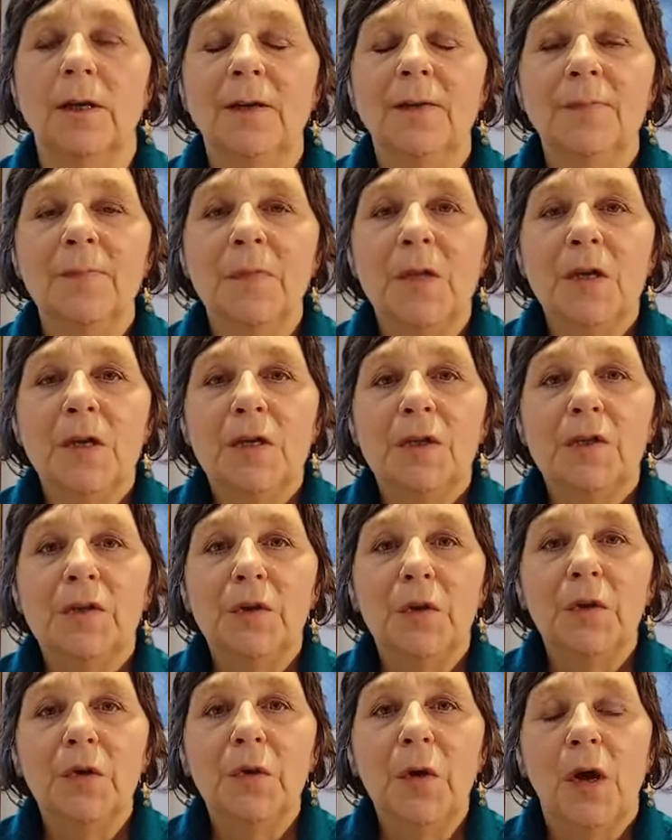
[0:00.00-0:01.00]

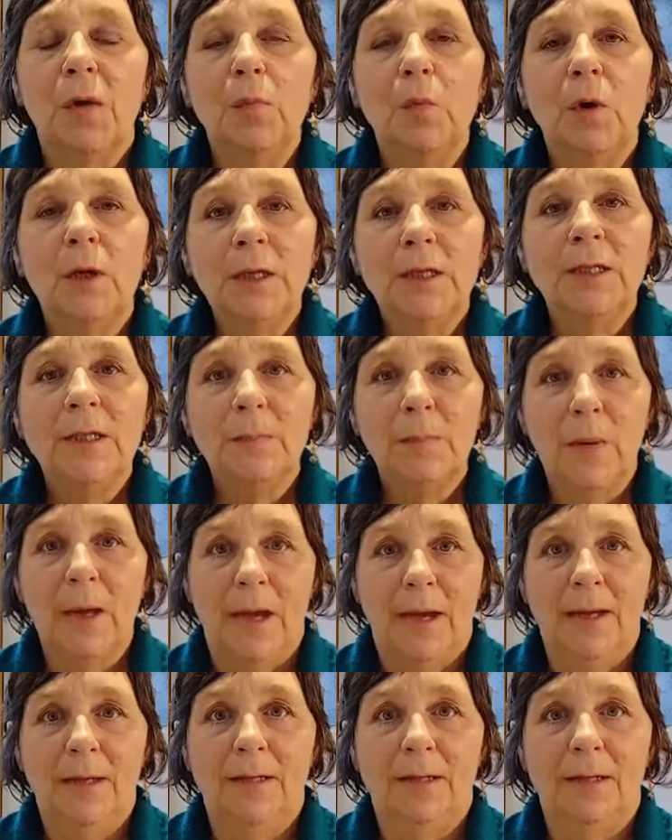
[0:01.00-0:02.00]
So I'm willing to
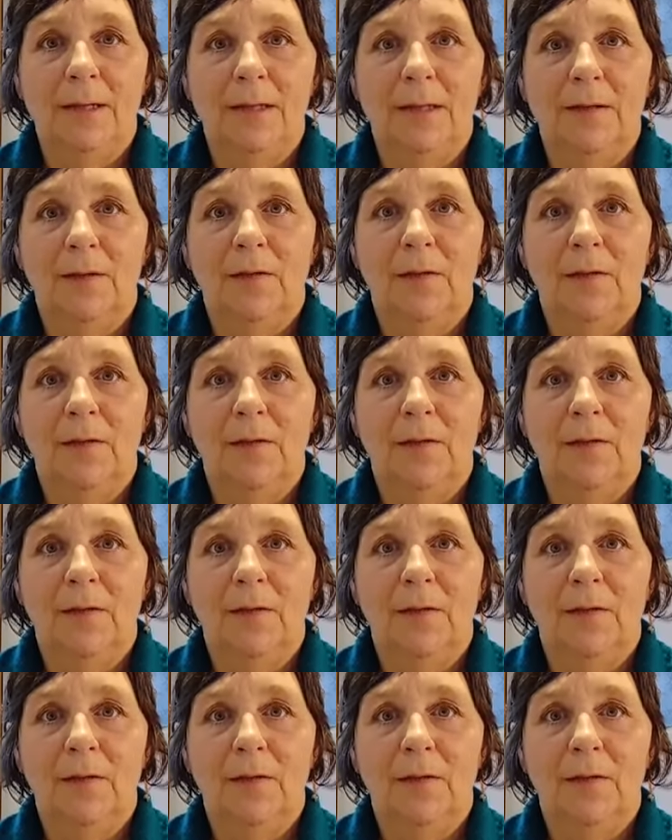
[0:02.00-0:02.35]
bet